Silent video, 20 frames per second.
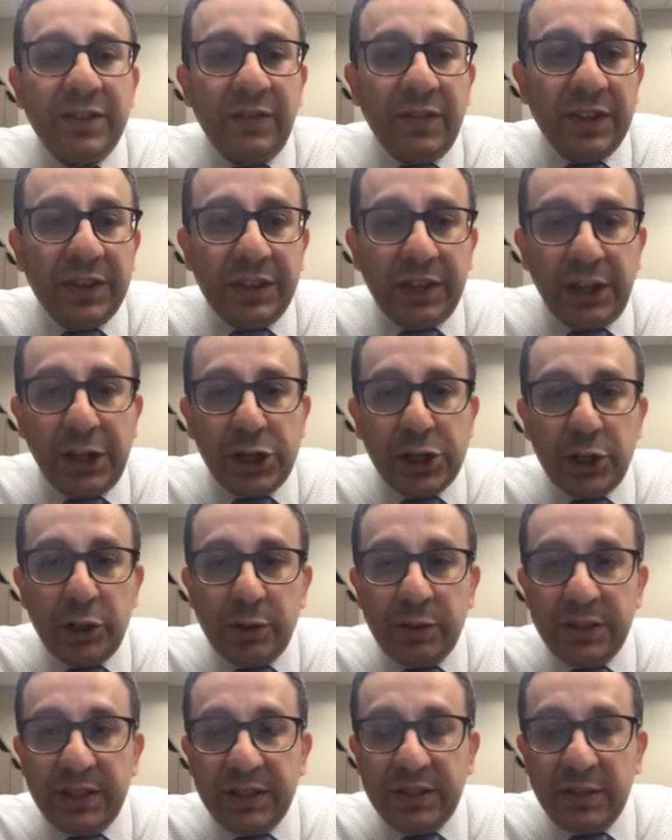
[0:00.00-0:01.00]
ventilation
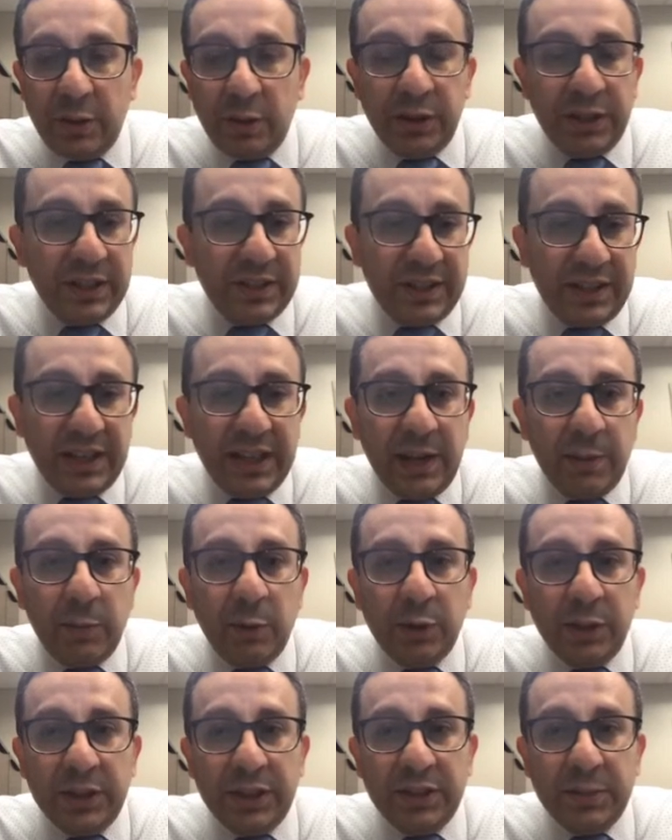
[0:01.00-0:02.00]
on the sleep
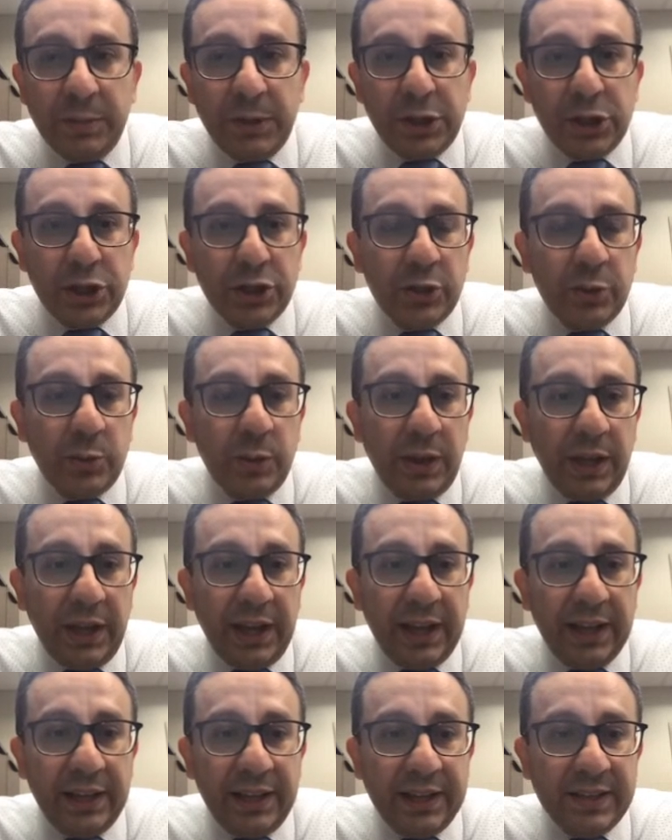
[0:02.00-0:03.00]
on these patients with
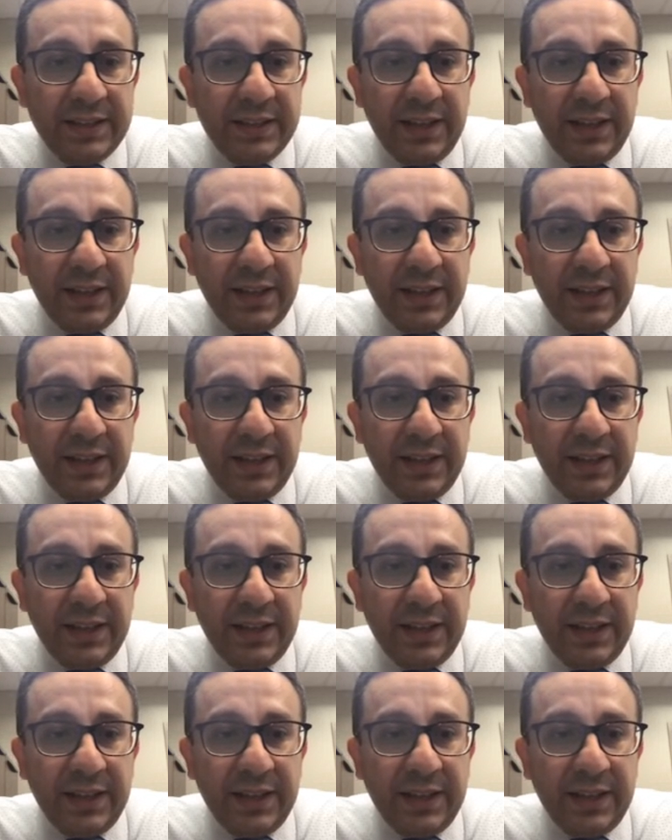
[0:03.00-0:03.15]
ALS.